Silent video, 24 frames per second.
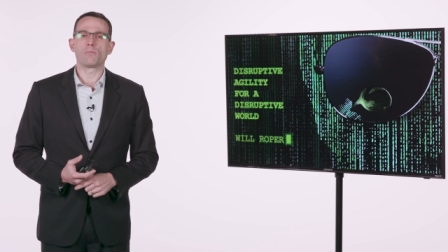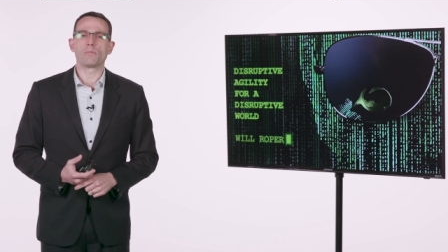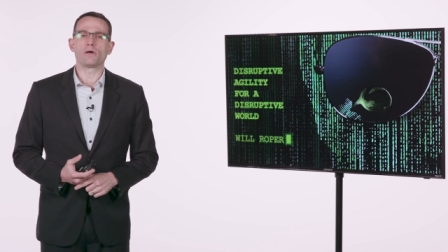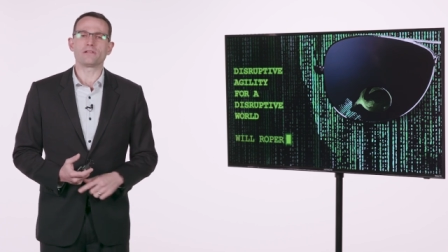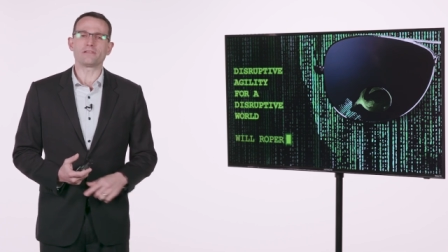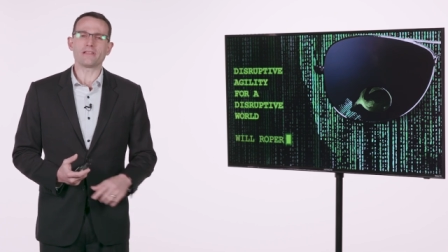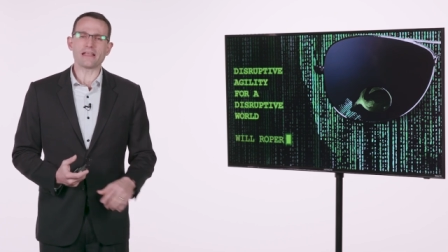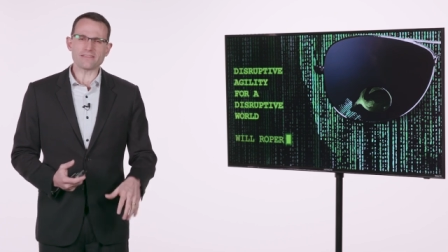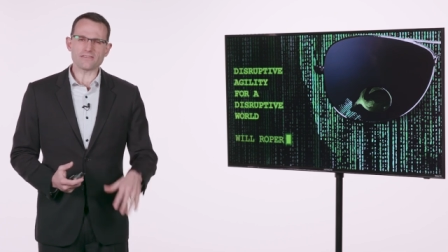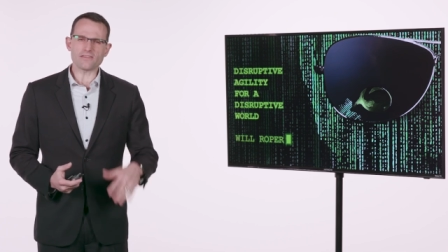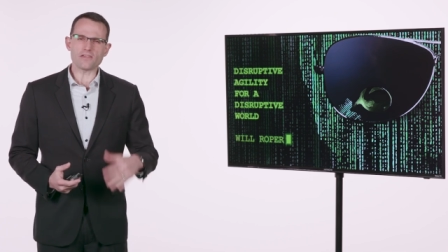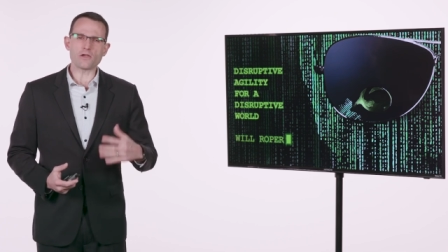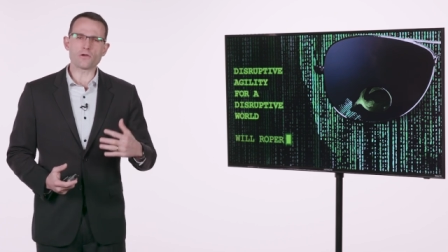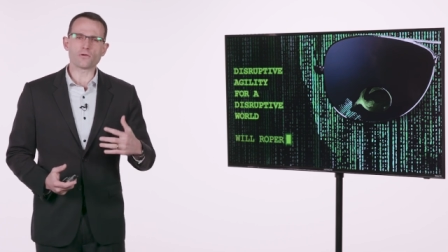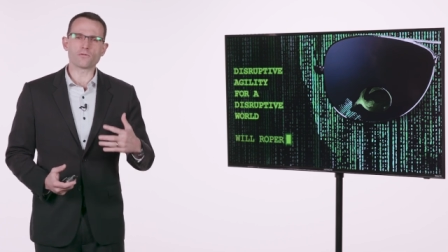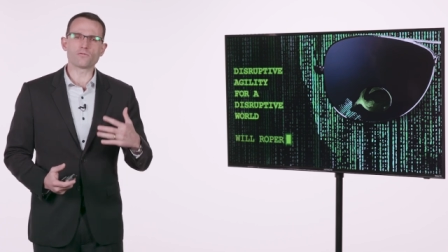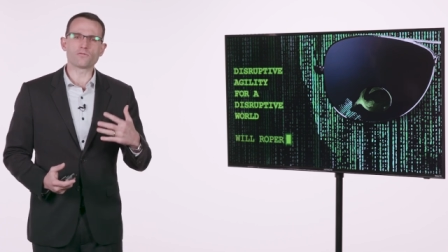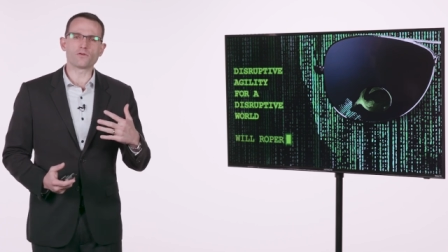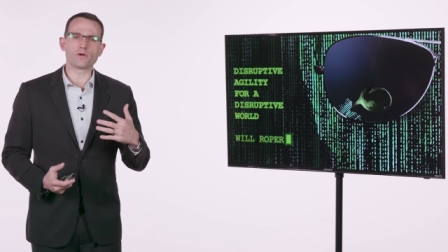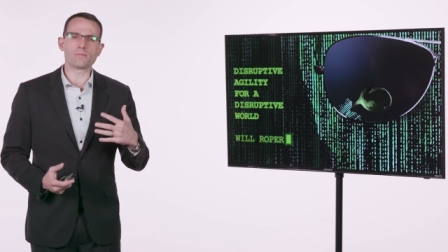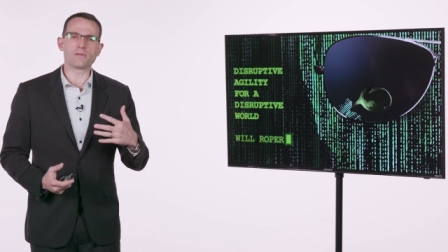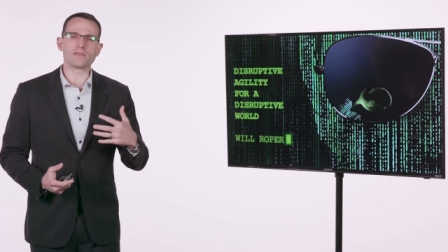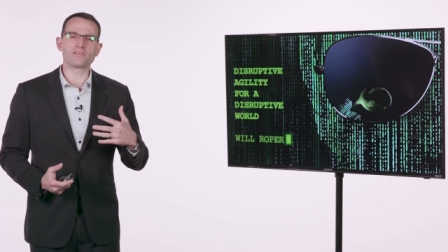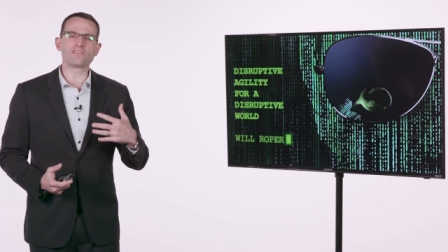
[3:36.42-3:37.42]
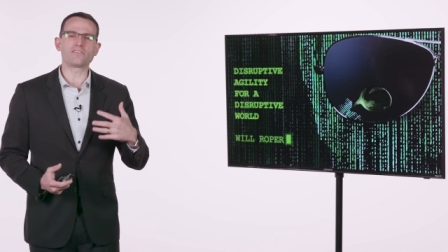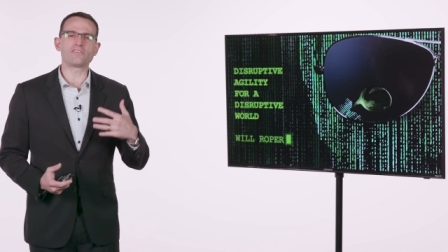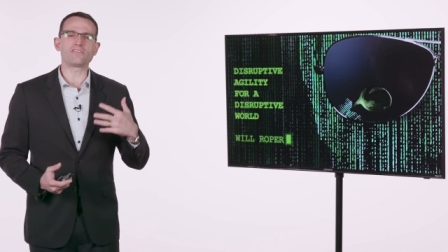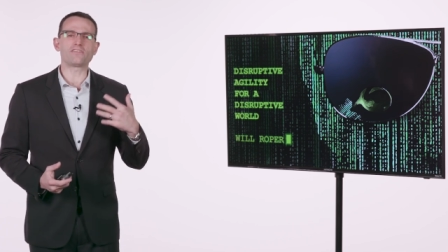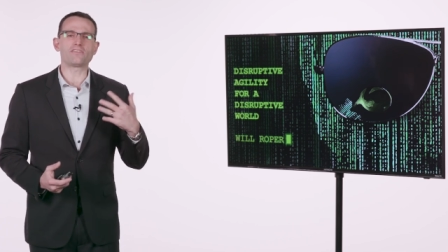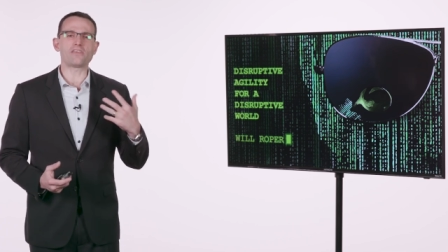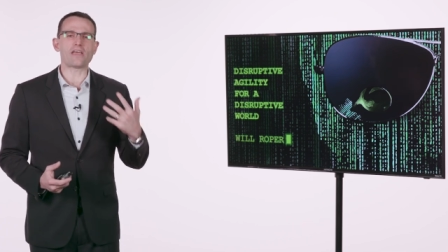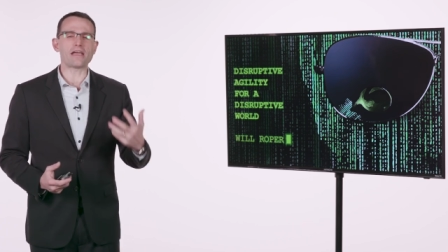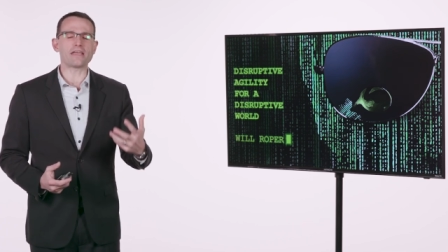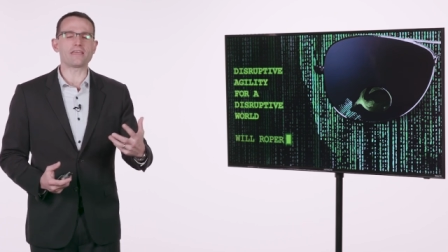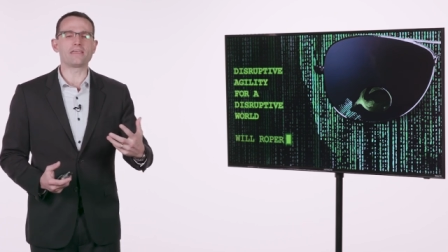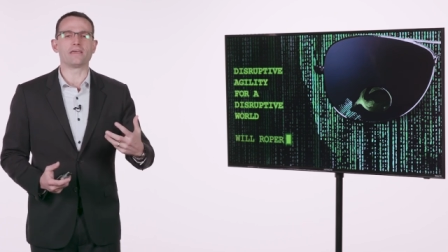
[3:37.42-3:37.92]
But let's hear from a
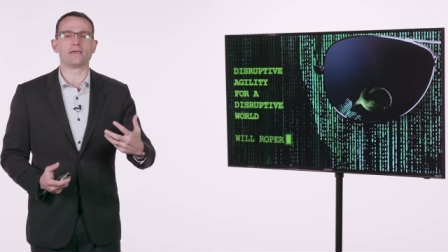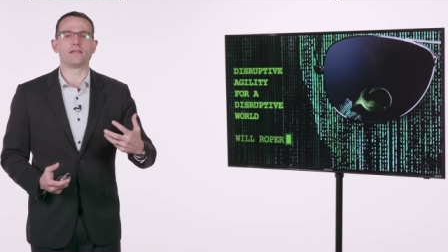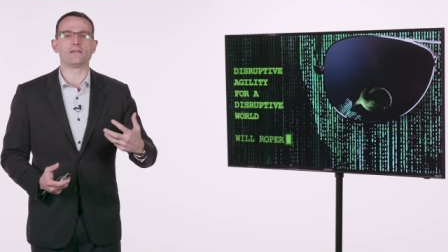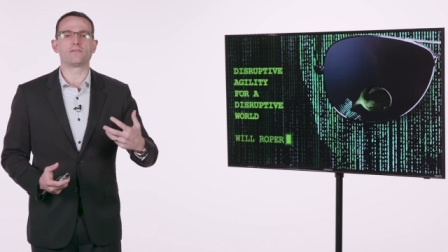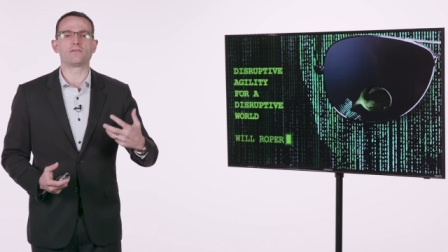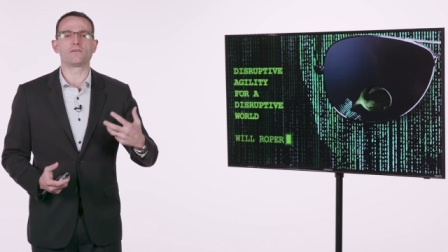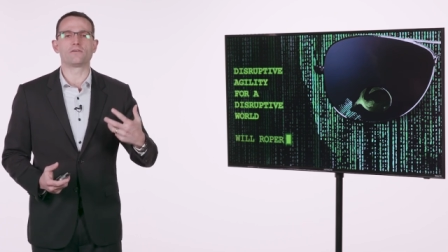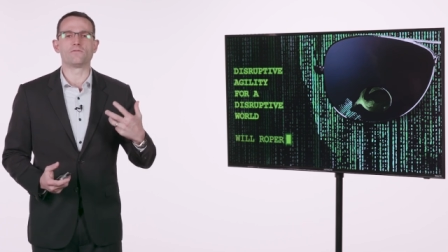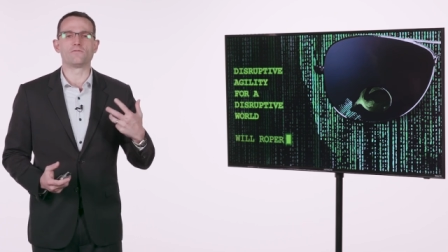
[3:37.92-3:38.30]
second